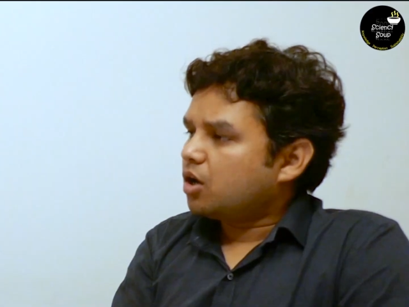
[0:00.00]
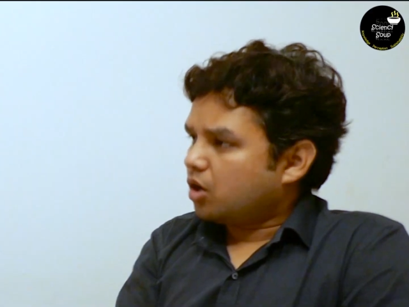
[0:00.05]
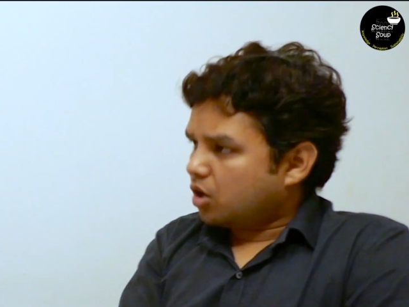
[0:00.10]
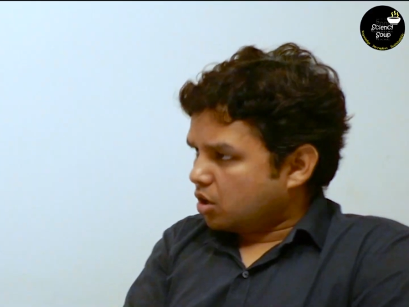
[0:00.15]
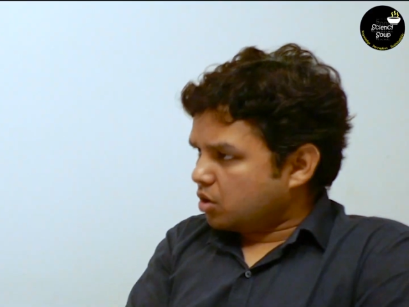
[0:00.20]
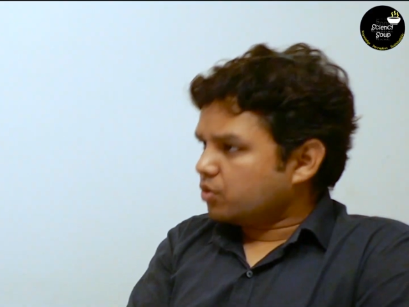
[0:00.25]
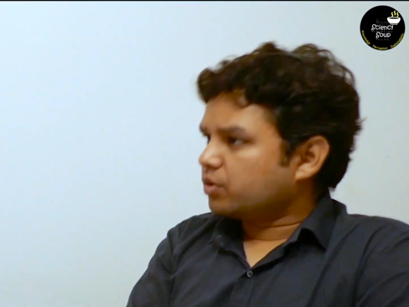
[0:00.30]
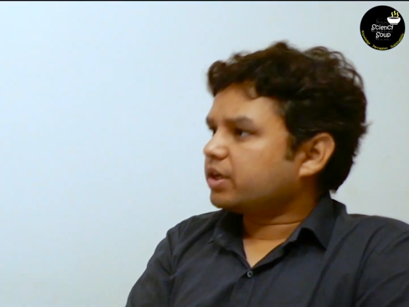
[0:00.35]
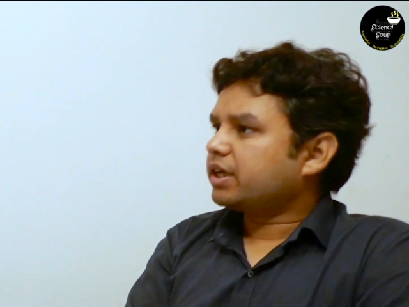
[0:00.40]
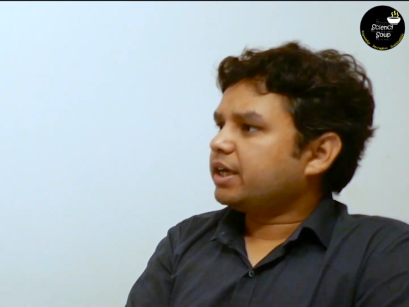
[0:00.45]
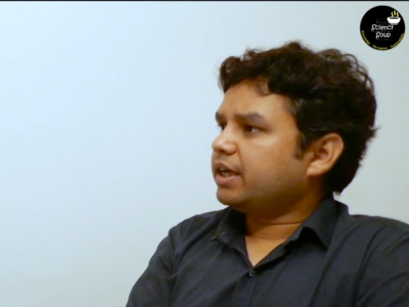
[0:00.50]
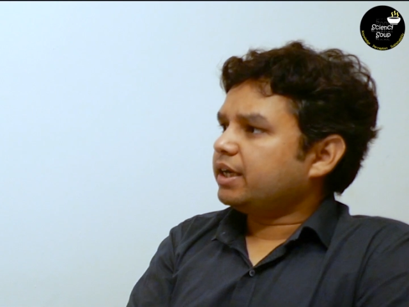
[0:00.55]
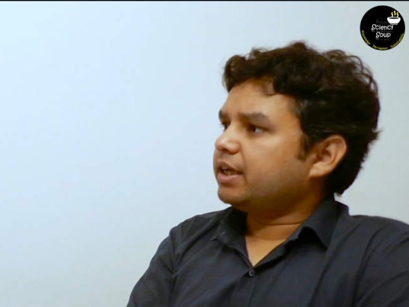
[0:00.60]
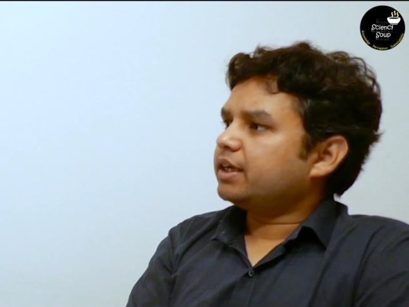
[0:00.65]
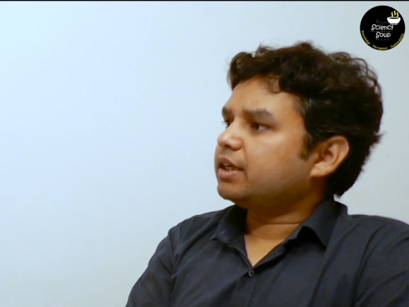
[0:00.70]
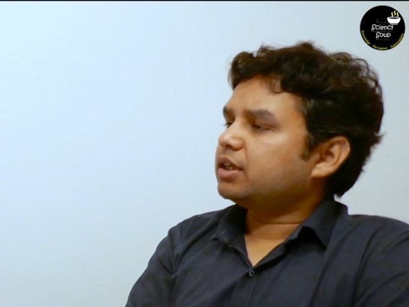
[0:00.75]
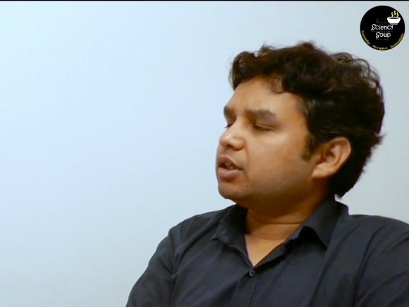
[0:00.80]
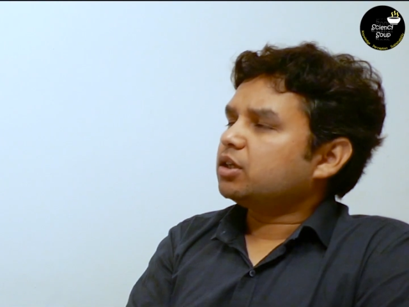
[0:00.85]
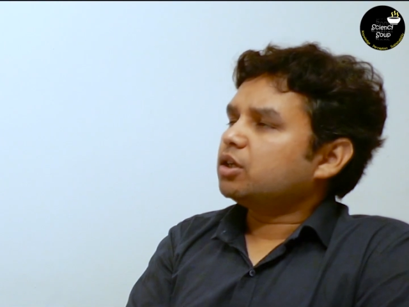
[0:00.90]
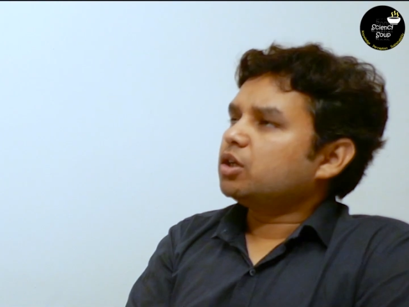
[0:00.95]

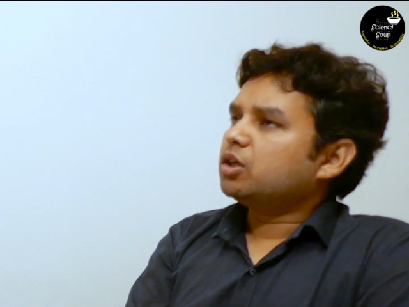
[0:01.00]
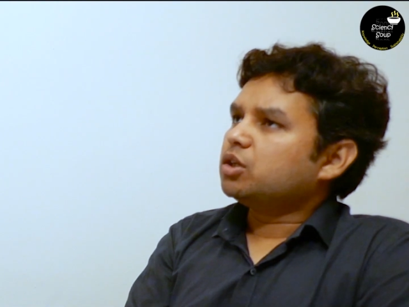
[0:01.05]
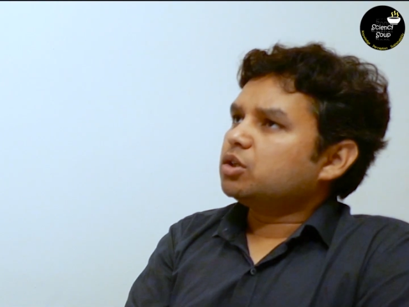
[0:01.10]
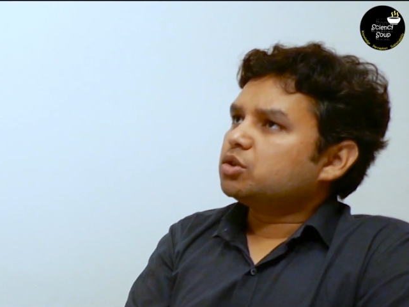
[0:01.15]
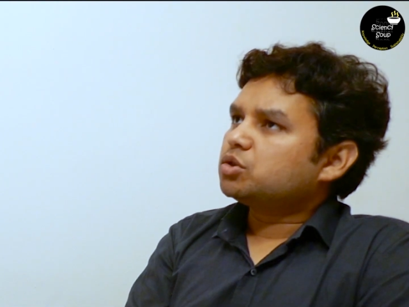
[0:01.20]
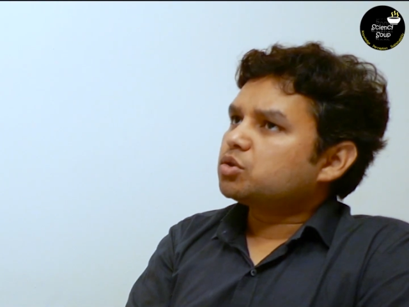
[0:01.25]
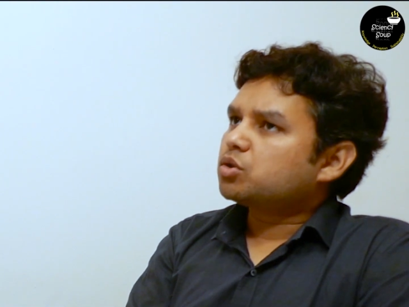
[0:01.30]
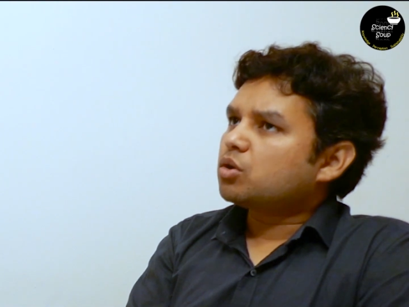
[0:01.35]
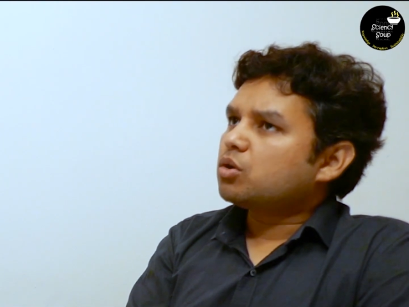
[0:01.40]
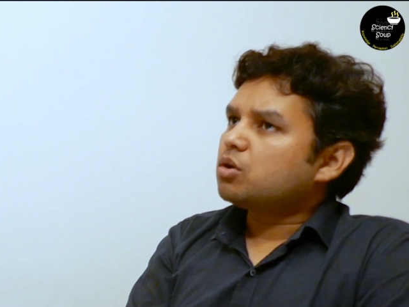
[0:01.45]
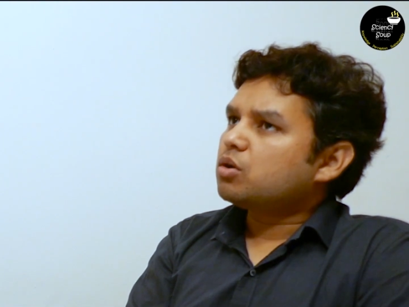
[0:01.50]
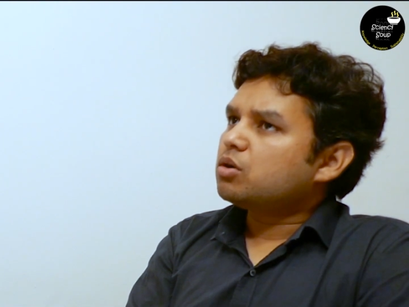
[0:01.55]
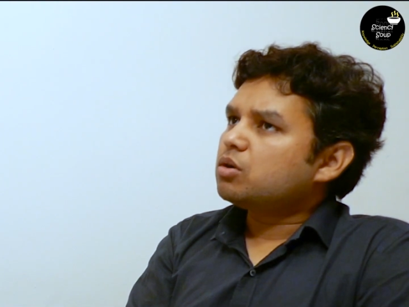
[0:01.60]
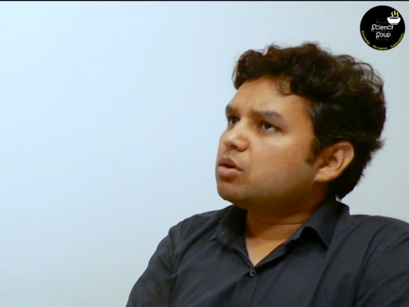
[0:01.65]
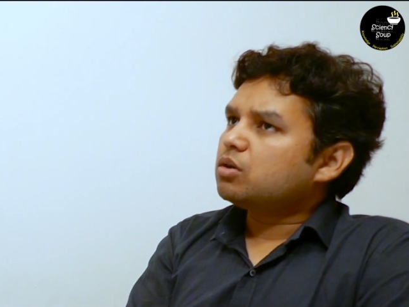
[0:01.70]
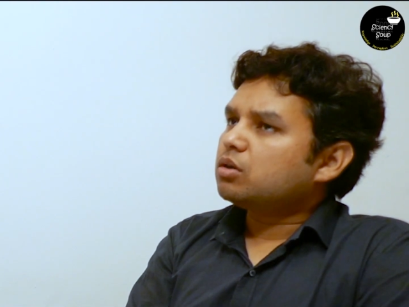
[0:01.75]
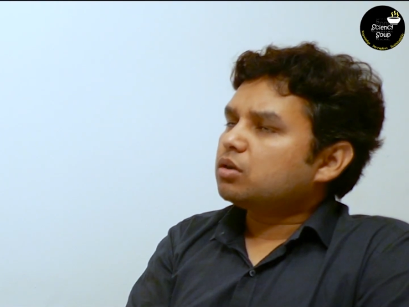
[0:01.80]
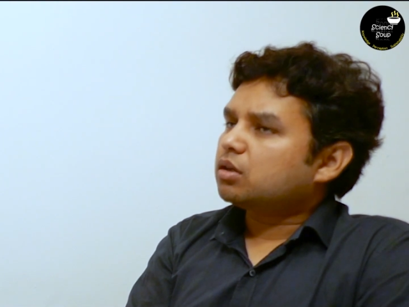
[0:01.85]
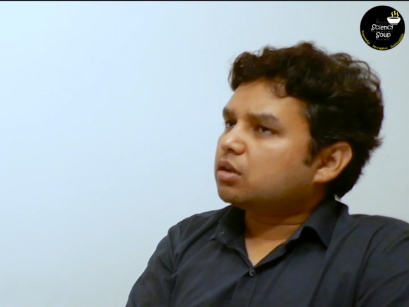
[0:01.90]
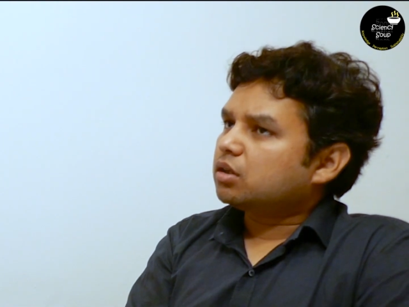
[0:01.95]
Okay,
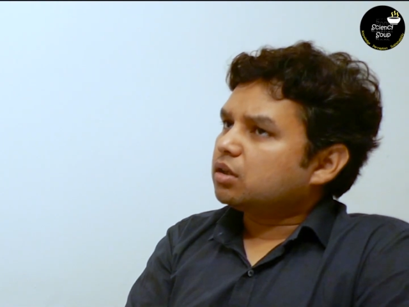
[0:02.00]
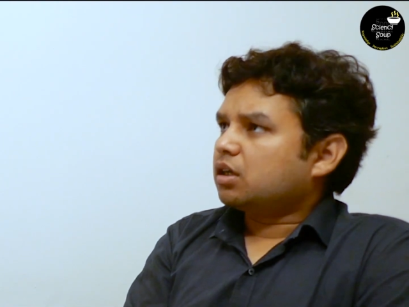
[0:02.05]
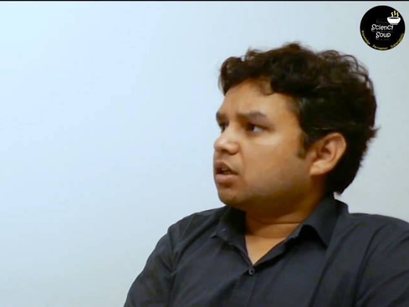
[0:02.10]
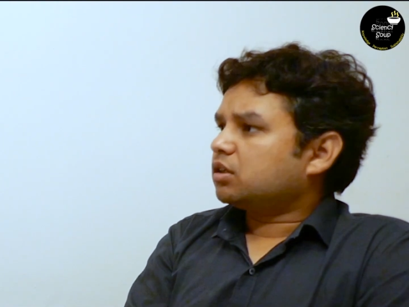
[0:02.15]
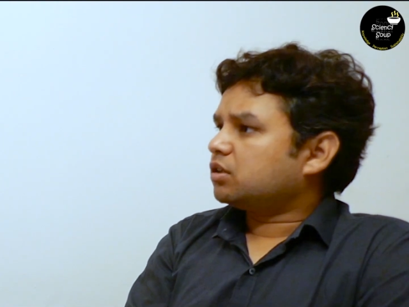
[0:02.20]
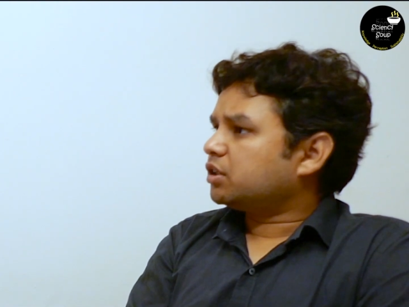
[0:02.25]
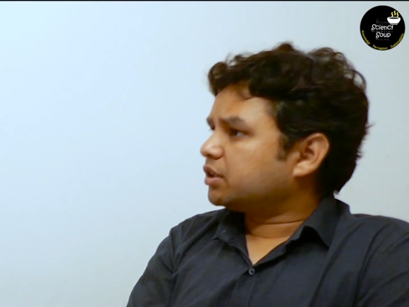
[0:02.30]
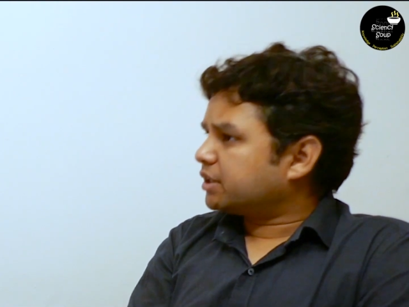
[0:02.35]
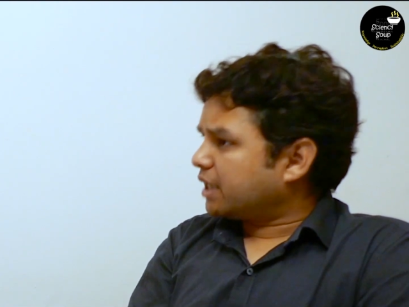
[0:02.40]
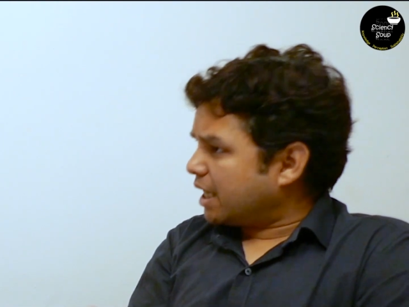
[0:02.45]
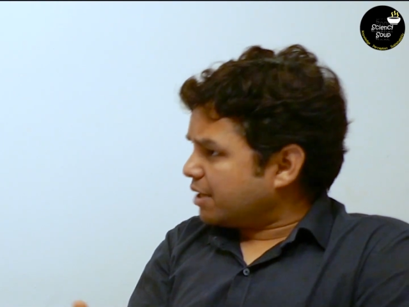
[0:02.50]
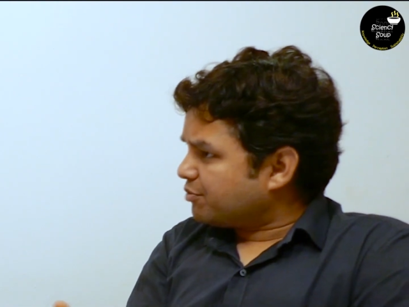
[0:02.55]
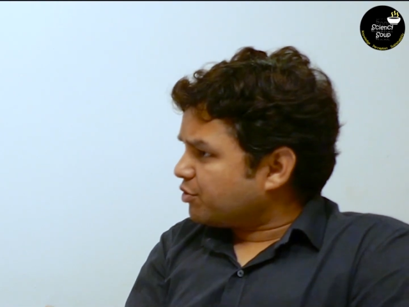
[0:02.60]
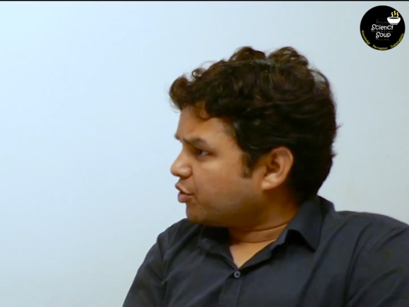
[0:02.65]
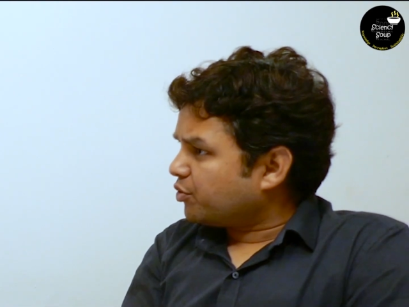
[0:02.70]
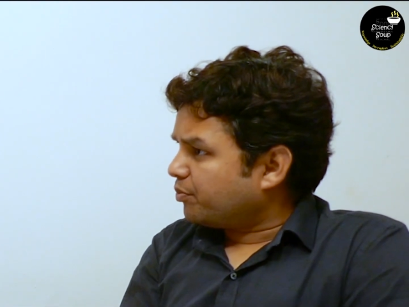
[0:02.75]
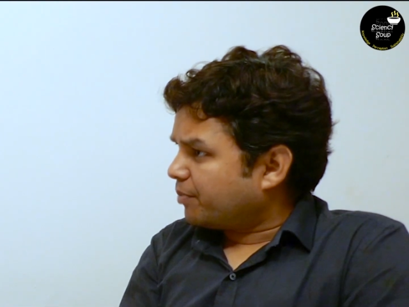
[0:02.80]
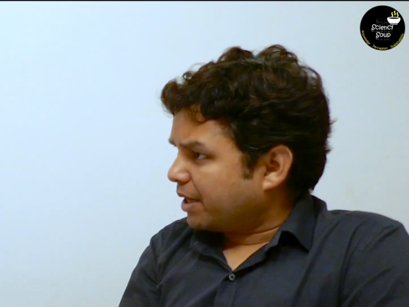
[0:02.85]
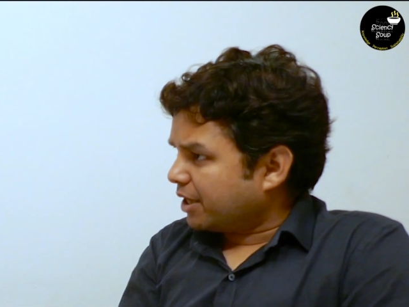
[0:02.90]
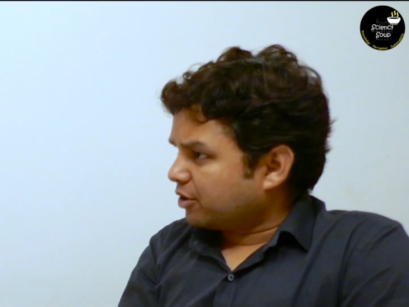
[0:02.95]
so the type
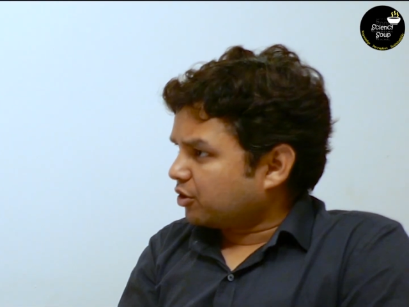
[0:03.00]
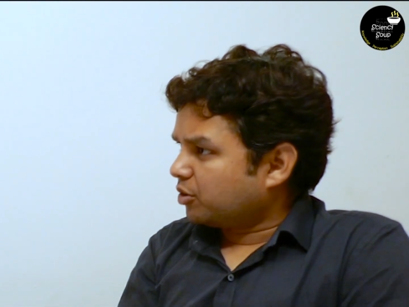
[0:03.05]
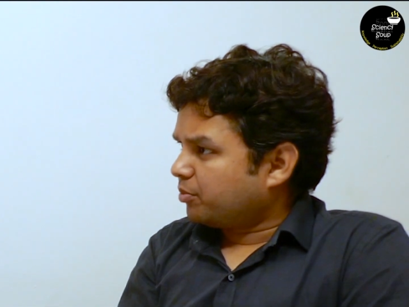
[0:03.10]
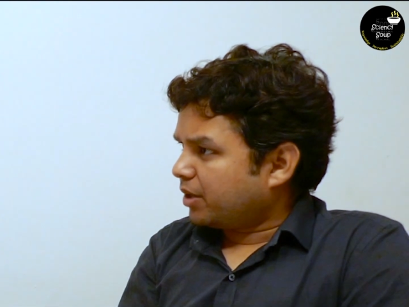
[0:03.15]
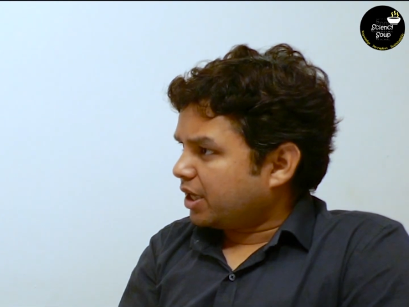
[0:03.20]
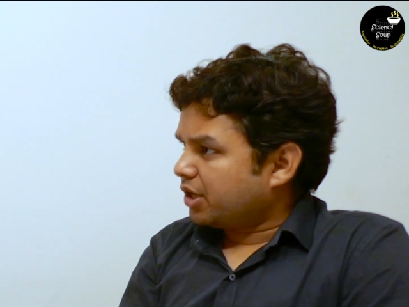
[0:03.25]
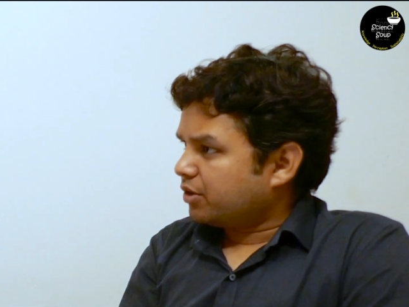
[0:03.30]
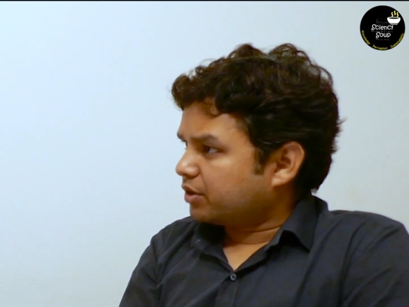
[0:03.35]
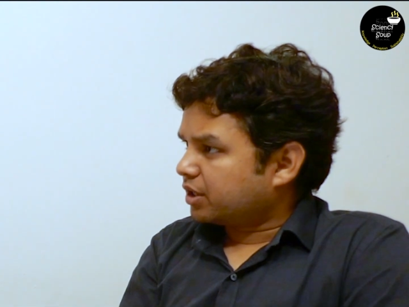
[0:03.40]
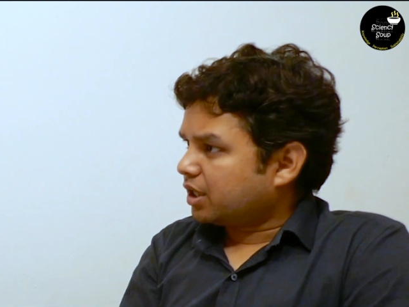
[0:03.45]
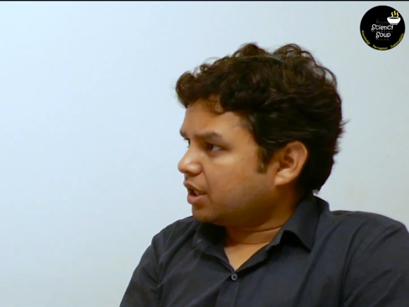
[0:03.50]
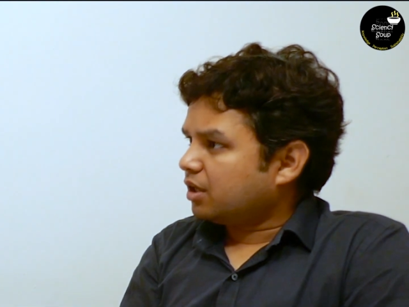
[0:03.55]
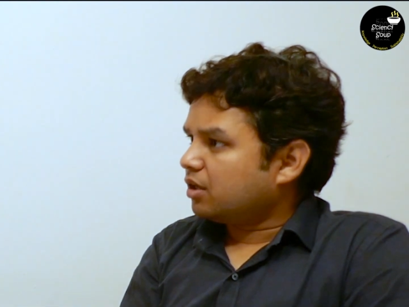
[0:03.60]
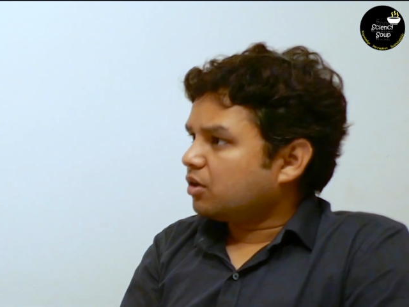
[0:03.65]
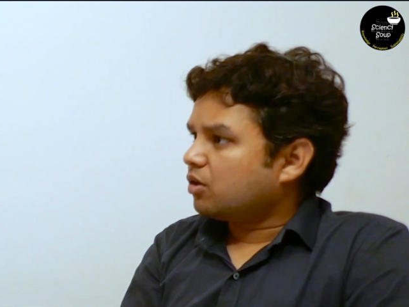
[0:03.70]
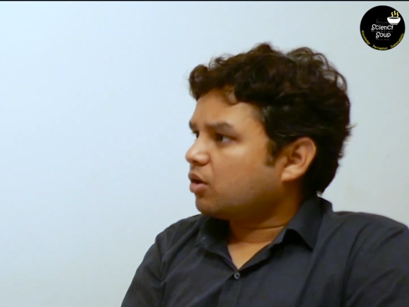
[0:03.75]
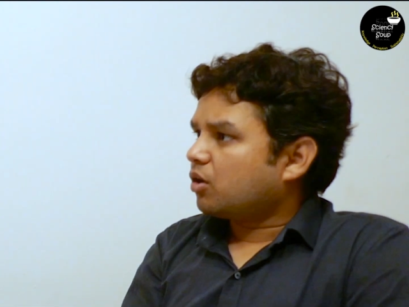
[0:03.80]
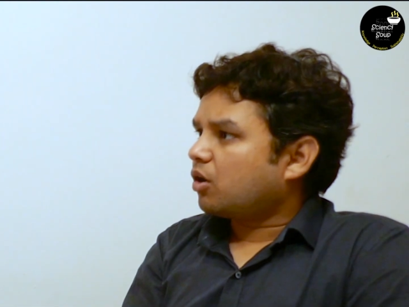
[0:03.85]
of microbiota